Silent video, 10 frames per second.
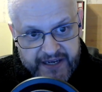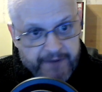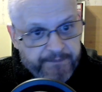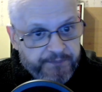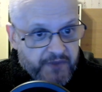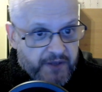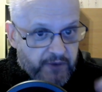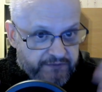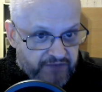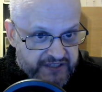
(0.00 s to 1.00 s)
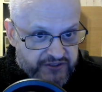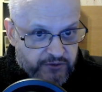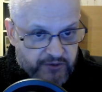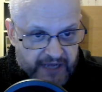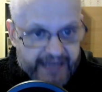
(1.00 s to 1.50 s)
year with
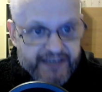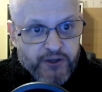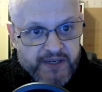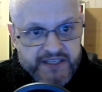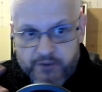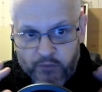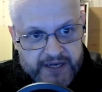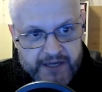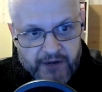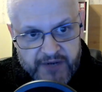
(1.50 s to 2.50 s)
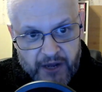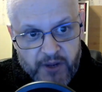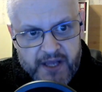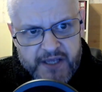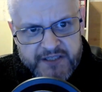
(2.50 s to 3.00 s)
Russell and Lewis. We don't
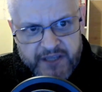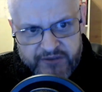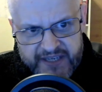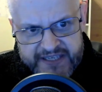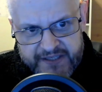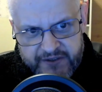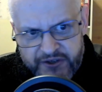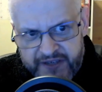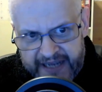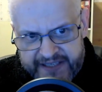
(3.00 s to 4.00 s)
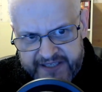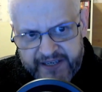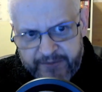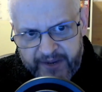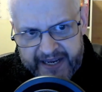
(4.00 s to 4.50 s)
know. So this could
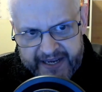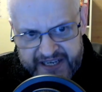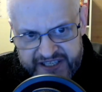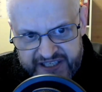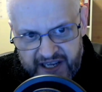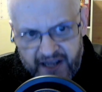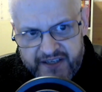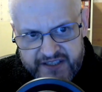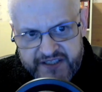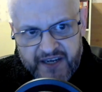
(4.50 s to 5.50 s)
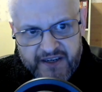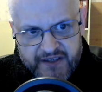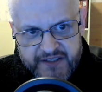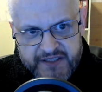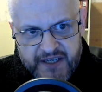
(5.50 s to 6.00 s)
actually be his last
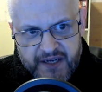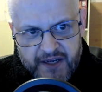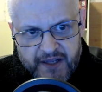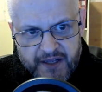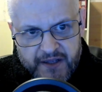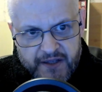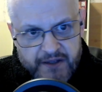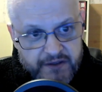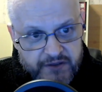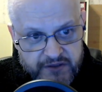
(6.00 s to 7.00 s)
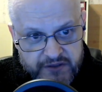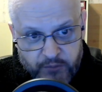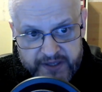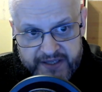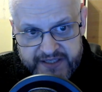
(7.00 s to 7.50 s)
chance to
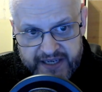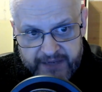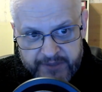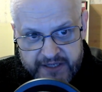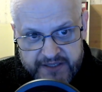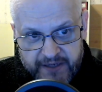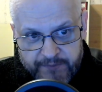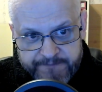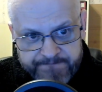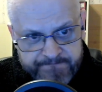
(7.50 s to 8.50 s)
win the championship.